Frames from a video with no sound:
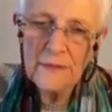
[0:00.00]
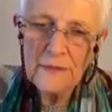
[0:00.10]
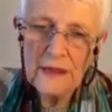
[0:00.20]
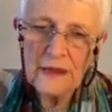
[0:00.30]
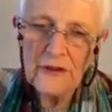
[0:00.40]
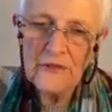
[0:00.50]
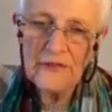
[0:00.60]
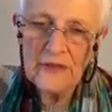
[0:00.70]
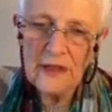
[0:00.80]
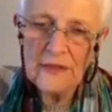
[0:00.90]
that can
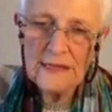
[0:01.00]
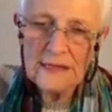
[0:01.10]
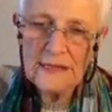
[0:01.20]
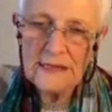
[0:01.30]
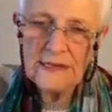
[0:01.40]
understand this lady?